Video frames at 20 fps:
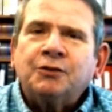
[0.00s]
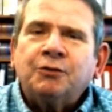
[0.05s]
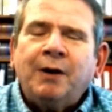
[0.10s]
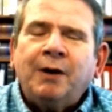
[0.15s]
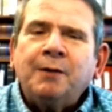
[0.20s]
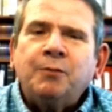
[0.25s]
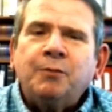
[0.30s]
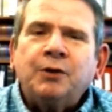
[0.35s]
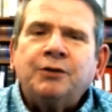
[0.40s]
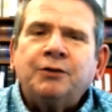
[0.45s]

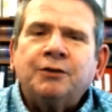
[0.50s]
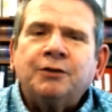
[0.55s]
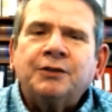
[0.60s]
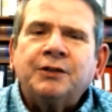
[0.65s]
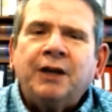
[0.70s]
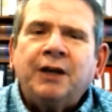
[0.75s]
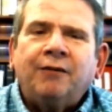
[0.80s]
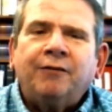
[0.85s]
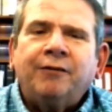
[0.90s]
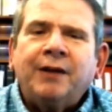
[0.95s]
Try to put
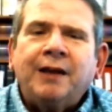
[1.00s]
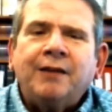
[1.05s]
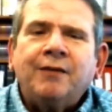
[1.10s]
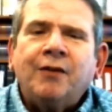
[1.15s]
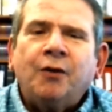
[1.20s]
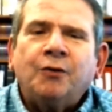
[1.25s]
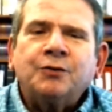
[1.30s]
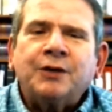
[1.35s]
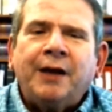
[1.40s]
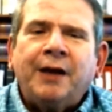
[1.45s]
yourself in
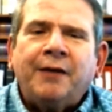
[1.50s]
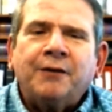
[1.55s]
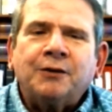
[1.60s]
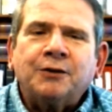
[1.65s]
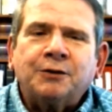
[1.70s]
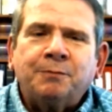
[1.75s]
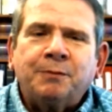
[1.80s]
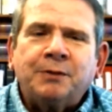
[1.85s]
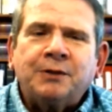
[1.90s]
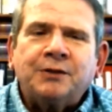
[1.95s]
those
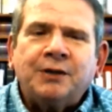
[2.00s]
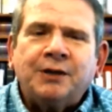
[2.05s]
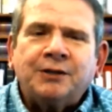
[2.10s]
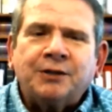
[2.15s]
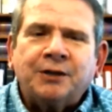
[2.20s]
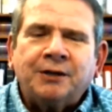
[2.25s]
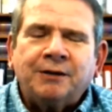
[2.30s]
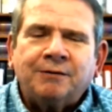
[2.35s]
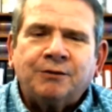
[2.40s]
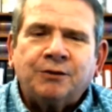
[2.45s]
others'
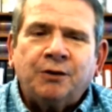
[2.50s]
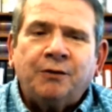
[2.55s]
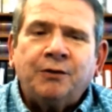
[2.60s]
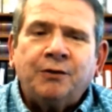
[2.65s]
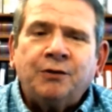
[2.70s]
position so